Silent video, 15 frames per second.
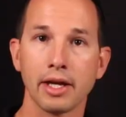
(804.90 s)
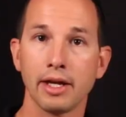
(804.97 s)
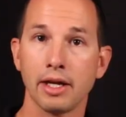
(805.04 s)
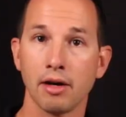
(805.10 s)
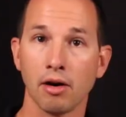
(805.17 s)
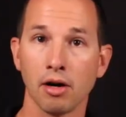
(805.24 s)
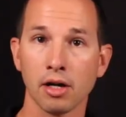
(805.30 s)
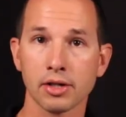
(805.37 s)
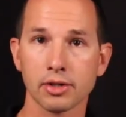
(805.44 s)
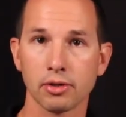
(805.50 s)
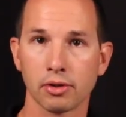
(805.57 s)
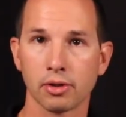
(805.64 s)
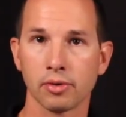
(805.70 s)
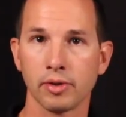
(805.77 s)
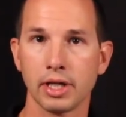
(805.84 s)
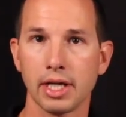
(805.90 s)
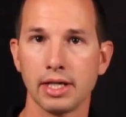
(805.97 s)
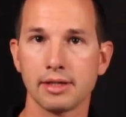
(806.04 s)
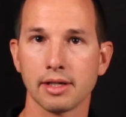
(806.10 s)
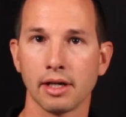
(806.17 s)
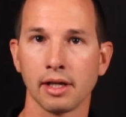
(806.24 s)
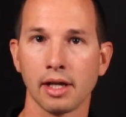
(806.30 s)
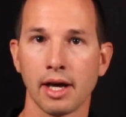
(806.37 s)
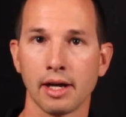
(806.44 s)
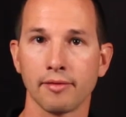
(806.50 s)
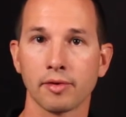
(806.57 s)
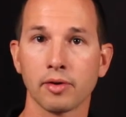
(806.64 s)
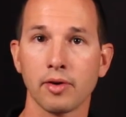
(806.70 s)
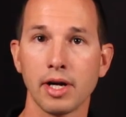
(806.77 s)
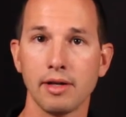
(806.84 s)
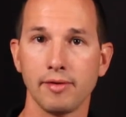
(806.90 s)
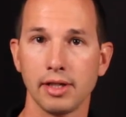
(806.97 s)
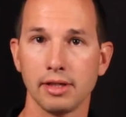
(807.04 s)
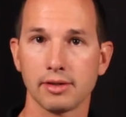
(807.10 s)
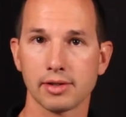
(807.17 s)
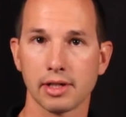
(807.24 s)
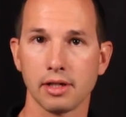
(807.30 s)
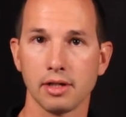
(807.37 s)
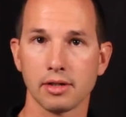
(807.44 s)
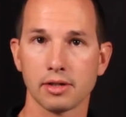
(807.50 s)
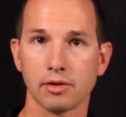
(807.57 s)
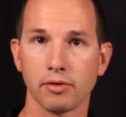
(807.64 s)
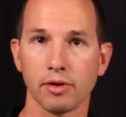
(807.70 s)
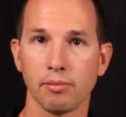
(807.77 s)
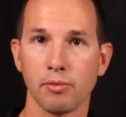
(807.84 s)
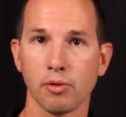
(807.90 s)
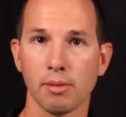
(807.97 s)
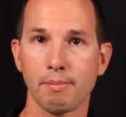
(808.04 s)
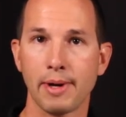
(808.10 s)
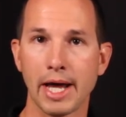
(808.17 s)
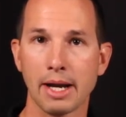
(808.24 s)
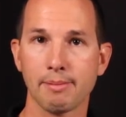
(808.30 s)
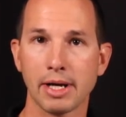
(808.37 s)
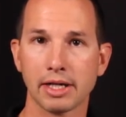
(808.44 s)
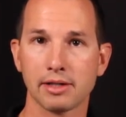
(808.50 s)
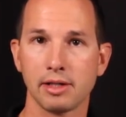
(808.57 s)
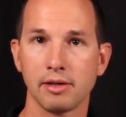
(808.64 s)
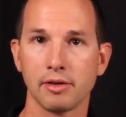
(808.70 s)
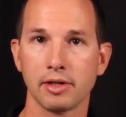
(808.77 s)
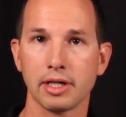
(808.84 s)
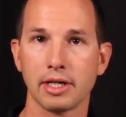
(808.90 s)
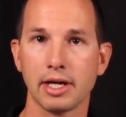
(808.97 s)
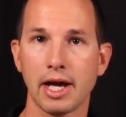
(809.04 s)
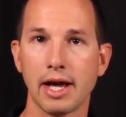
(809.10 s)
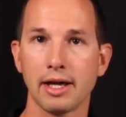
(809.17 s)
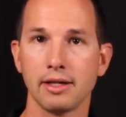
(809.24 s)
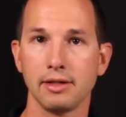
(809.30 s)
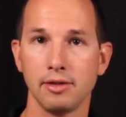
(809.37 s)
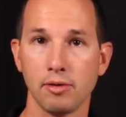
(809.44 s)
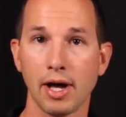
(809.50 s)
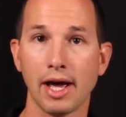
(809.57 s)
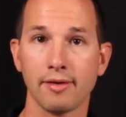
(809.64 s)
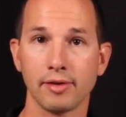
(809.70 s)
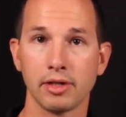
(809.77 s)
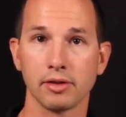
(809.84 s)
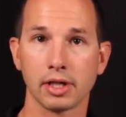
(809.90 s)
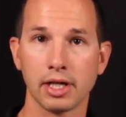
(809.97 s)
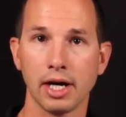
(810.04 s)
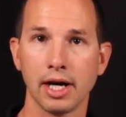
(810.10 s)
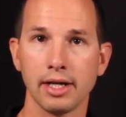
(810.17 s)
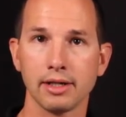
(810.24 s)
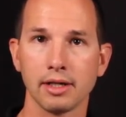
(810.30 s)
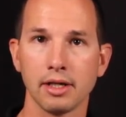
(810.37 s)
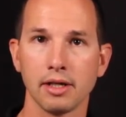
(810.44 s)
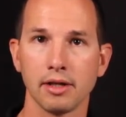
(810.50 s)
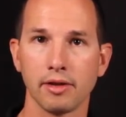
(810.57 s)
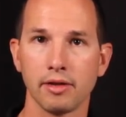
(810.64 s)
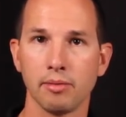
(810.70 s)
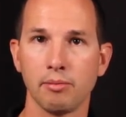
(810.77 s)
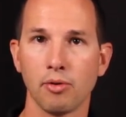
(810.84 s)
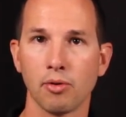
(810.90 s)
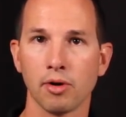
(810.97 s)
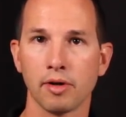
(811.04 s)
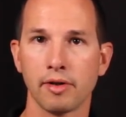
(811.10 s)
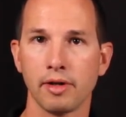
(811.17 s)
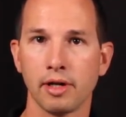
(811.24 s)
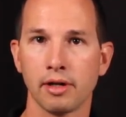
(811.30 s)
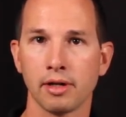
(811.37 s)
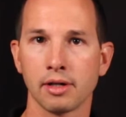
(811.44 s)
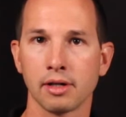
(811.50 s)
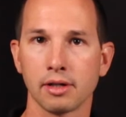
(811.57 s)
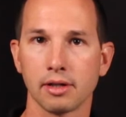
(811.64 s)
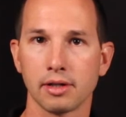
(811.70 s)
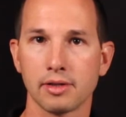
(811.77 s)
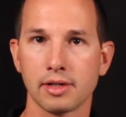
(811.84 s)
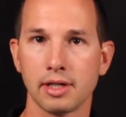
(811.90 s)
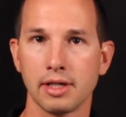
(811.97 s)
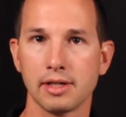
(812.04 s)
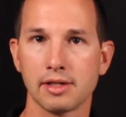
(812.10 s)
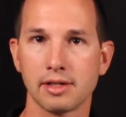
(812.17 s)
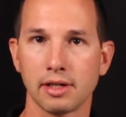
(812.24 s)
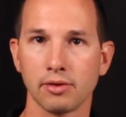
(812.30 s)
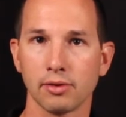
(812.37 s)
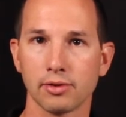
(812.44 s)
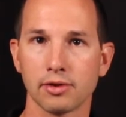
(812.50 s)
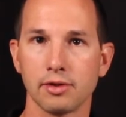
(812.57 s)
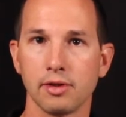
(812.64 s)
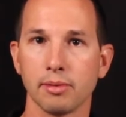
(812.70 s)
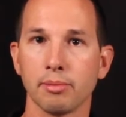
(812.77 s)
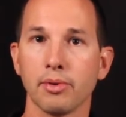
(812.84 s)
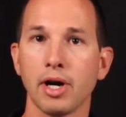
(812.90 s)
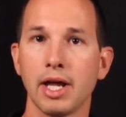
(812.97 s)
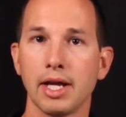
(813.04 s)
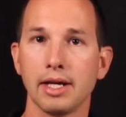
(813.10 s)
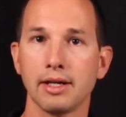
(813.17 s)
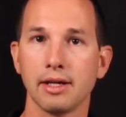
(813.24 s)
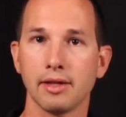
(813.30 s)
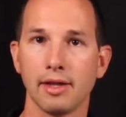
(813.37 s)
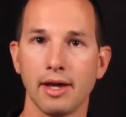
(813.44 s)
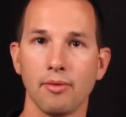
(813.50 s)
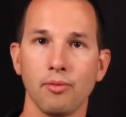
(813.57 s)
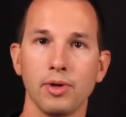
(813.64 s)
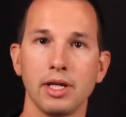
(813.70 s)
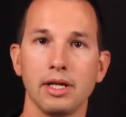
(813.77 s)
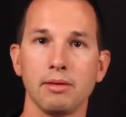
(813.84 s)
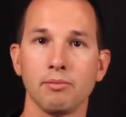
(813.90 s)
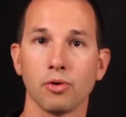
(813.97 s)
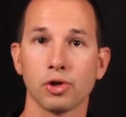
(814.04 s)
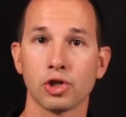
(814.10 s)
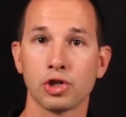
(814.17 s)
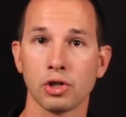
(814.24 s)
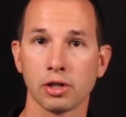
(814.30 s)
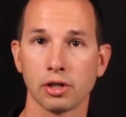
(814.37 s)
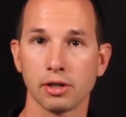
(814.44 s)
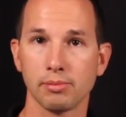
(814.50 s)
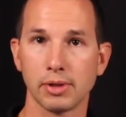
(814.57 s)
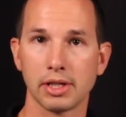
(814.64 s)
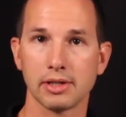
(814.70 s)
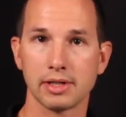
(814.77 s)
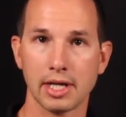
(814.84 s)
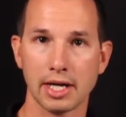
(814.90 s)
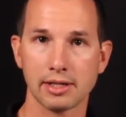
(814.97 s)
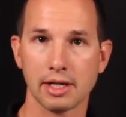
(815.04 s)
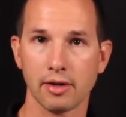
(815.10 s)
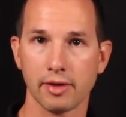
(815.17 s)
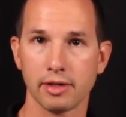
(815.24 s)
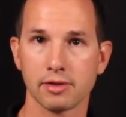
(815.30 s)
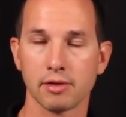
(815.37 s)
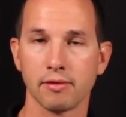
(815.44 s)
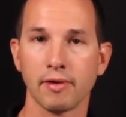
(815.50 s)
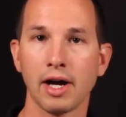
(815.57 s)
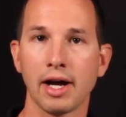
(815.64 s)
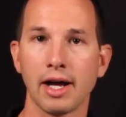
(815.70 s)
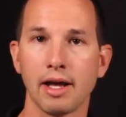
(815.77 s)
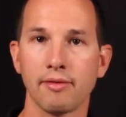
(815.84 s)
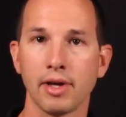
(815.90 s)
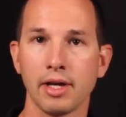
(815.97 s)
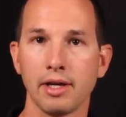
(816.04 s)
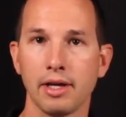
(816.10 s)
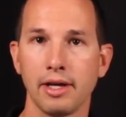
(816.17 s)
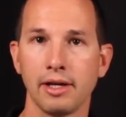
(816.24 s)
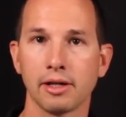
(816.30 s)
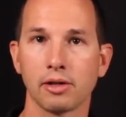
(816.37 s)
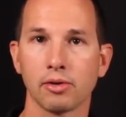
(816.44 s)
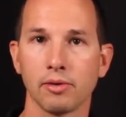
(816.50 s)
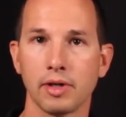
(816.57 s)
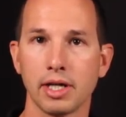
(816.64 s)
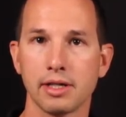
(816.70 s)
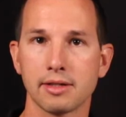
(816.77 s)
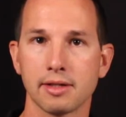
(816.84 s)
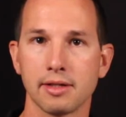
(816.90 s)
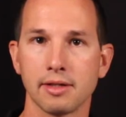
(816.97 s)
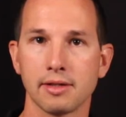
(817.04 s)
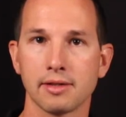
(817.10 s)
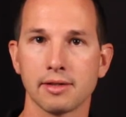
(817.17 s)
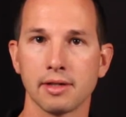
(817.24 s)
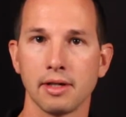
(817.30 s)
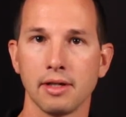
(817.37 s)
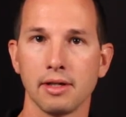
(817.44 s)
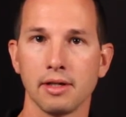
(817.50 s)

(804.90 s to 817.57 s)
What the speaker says: It also creates a lot of cravings. So the more bad bacteria you have in your gut, the more they're sending signals to your brain that we need more sugar because that's how they survive, and it creates this